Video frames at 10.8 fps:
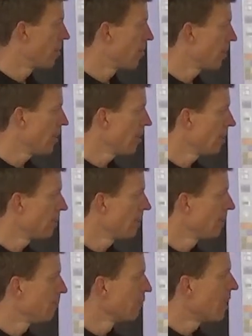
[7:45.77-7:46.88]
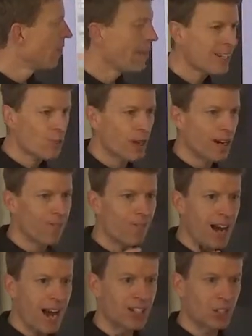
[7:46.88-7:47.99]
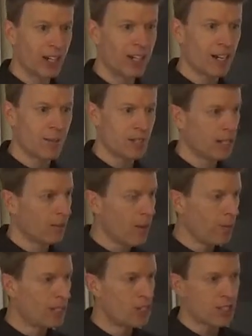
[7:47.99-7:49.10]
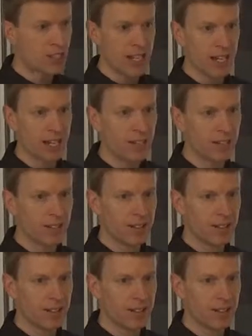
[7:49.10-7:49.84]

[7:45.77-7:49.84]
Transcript: Okay? That's where factoring comes in. What we just did,